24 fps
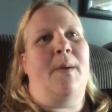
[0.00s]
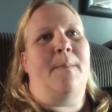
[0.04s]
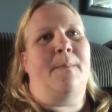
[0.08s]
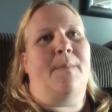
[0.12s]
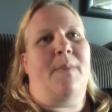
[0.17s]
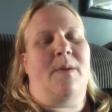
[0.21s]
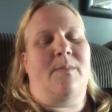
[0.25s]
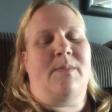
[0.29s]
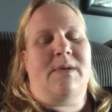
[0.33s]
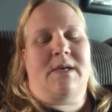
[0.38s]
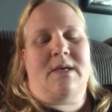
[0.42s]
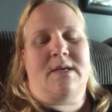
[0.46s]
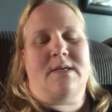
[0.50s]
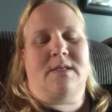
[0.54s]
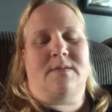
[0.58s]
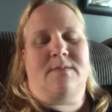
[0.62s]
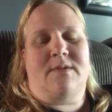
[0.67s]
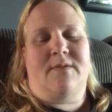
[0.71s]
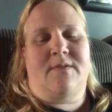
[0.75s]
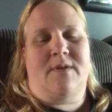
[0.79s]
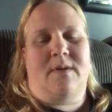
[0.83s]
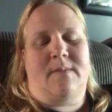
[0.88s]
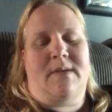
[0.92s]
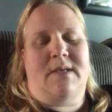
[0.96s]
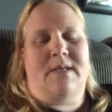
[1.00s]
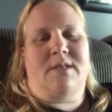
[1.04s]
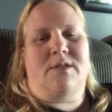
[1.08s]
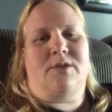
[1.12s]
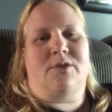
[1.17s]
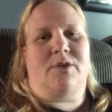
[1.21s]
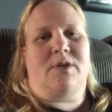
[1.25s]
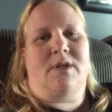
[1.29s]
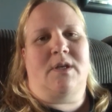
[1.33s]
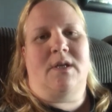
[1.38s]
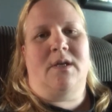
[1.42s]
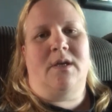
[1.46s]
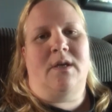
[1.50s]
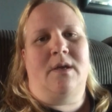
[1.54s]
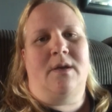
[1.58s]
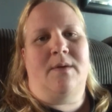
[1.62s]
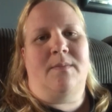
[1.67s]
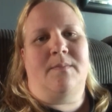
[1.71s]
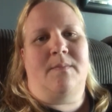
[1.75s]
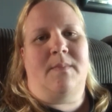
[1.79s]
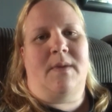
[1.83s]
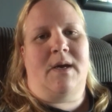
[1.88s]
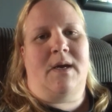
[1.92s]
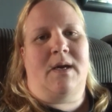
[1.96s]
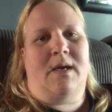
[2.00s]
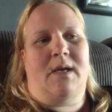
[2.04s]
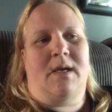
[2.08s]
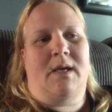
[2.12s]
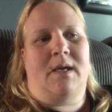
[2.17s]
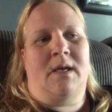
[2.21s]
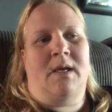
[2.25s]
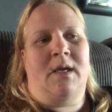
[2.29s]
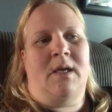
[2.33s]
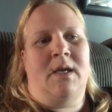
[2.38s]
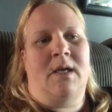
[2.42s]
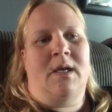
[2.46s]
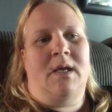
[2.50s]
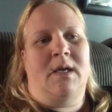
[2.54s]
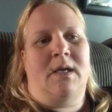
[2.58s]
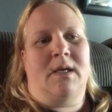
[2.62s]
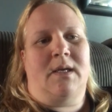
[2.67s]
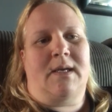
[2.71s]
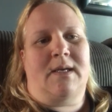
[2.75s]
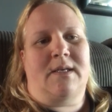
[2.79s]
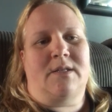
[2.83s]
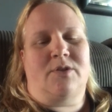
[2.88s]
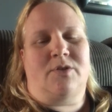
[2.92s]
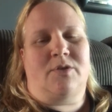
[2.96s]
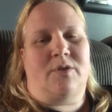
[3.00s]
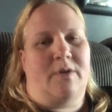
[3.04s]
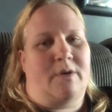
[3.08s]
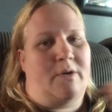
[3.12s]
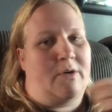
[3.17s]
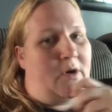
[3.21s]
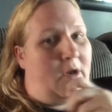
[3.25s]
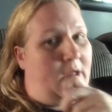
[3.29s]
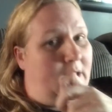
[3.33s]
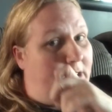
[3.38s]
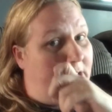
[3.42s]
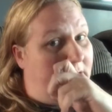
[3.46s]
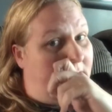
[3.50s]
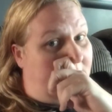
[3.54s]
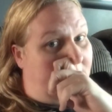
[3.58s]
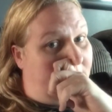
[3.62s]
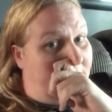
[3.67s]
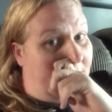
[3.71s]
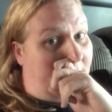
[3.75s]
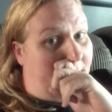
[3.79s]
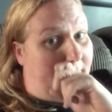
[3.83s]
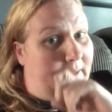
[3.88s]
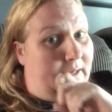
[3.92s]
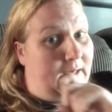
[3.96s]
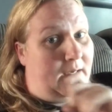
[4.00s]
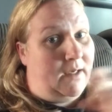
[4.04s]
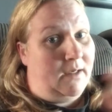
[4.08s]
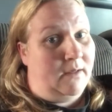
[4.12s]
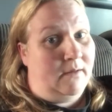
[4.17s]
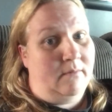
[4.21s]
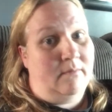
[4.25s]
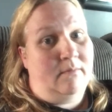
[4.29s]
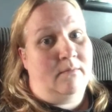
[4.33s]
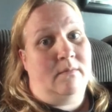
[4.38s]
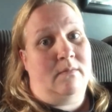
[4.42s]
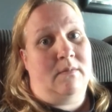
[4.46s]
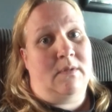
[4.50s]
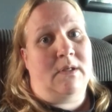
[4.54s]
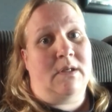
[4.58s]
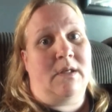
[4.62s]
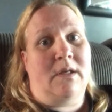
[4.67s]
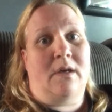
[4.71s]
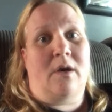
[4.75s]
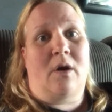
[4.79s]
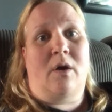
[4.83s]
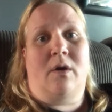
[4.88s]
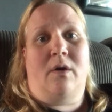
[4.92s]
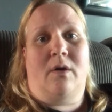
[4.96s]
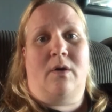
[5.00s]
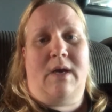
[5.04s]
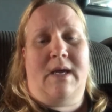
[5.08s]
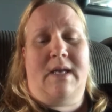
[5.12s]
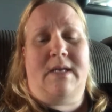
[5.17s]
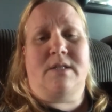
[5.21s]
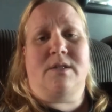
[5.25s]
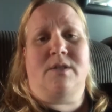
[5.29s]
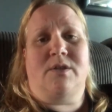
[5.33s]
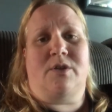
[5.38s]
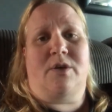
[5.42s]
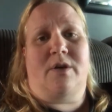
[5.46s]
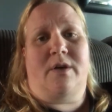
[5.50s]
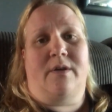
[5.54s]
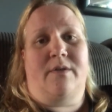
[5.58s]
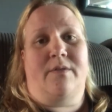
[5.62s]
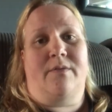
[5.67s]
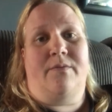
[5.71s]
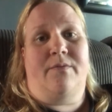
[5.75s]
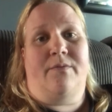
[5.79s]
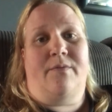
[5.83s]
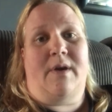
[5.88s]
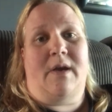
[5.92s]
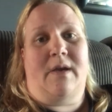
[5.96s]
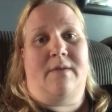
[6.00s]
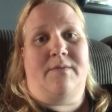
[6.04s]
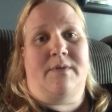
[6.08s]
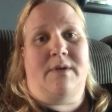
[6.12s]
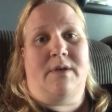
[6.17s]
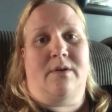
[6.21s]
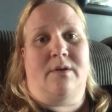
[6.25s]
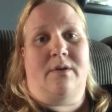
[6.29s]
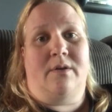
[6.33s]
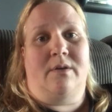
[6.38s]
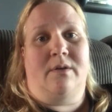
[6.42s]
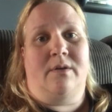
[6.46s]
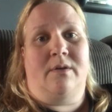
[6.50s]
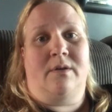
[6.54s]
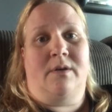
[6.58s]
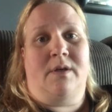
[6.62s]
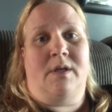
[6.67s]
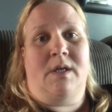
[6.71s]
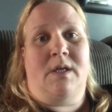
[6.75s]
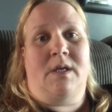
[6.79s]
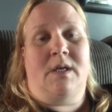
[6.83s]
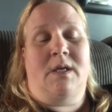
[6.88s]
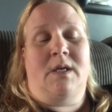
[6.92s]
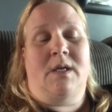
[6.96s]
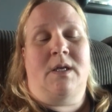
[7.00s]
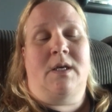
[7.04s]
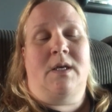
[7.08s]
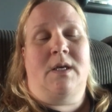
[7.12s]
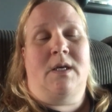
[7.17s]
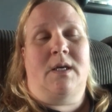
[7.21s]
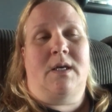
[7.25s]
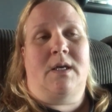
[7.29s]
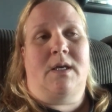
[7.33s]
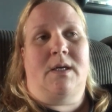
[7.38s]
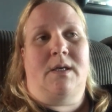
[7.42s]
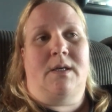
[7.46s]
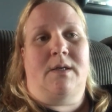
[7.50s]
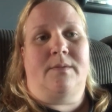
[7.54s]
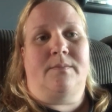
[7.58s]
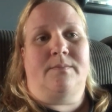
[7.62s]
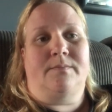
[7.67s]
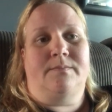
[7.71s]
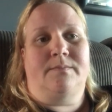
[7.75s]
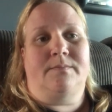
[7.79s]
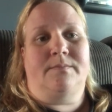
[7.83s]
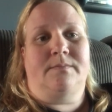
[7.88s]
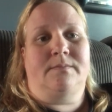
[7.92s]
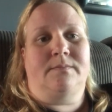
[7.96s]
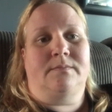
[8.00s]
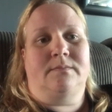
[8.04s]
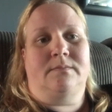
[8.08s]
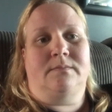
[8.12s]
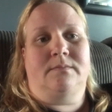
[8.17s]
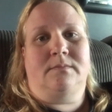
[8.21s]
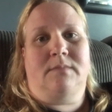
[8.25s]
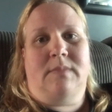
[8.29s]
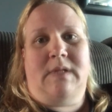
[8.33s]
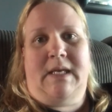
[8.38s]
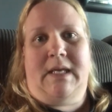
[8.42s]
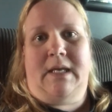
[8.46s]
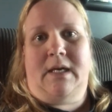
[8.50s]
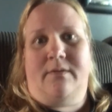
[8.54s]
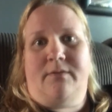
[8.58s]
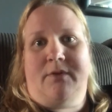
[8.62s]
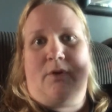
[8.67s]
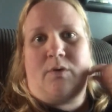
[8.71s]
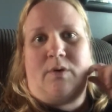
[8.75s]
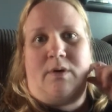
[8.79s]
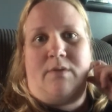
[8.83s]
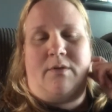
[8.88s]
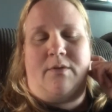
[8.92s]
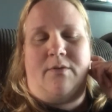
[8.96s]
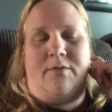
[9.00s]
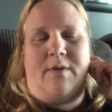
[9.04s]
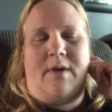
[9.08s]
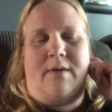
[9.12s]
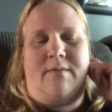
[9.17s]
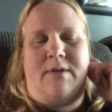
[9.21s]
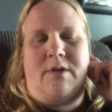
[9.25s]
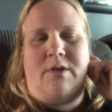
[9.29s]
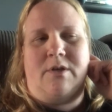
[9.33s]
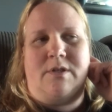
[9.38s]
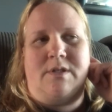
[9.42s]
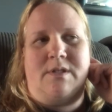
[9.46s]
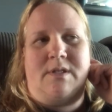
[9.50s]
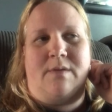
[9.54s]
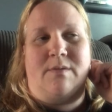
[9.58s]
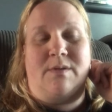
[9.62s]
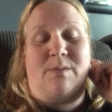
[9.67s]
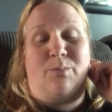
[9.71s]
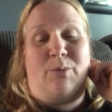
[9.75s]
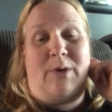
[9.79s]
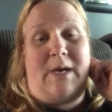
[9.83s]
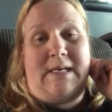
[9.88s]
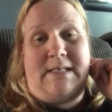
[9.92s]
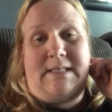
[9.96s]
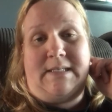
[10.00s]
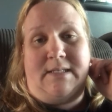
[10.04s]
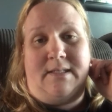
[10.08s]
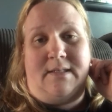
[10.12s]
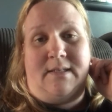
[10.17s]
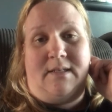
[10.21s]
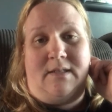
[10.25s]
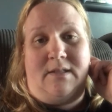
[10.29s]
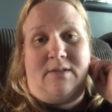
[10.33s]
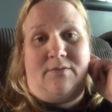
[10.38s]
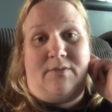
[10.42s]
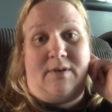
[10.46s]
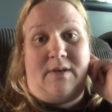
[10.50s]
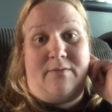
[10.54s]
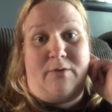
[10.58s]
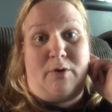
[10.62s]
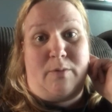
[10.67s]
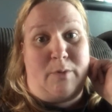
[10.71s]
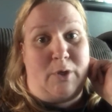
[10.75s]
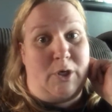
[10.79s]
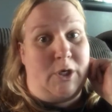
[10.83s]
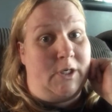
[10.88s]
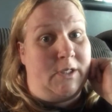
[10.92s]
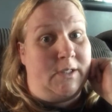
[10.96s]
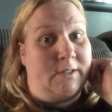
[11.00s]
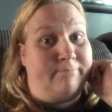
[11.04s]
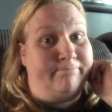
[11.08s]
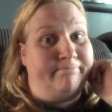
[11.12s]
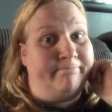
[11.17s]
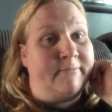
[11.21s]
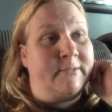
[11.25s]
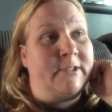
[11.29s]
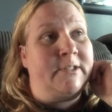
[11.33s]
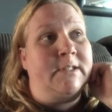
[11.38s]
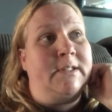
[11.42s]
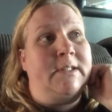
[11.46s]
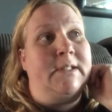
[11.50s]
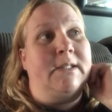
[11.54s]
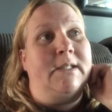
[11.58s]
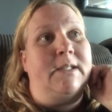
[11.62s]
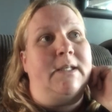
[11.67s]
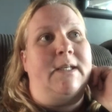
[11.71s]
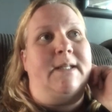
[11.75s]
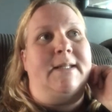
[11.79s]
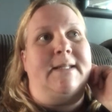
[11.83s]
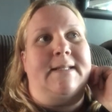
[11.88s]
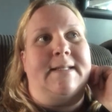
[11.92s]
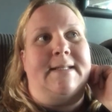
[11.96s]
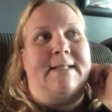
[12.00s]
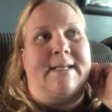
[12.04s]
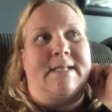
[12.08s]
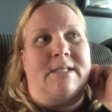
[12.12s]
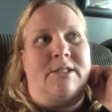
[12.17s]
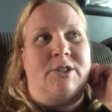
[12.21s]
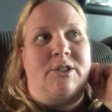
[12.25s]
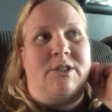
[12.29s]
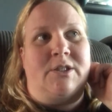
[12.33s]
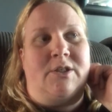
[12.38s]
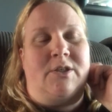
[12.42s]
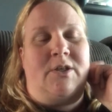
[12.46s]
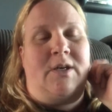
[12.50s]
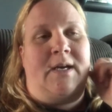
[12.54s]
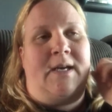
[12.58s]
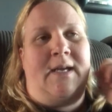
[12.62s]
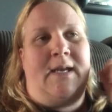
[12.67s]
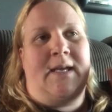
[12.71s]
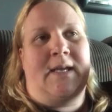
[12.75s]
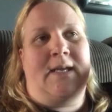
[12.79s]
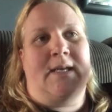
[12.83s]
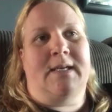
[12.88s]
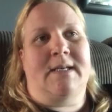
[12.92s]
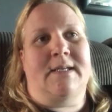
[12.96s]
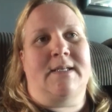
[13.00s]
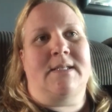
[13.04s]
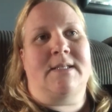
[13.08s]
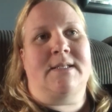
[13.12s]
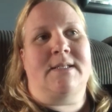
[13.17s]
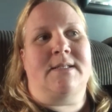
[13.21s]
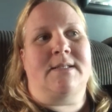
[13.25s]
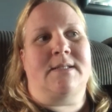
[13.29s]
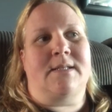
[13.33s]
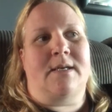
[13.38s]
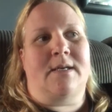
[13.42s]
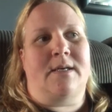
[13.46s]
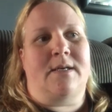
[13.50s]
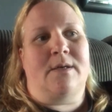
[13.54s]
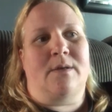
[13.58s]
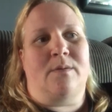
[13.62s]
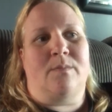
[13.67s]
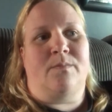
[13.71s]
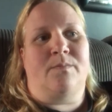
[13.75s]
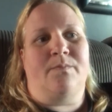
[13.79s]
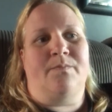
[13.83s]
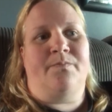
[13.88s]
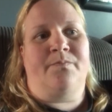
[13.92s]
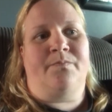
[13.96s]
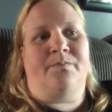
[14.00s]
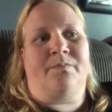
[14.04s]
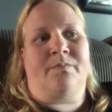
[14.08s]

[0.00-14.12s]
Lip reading: But because of my family history, my gastroenterologist wanted me to go ahead and start a 5-year plan. I'm going every 5 years. I was pregnant at the 5-year mark. And then last year I had some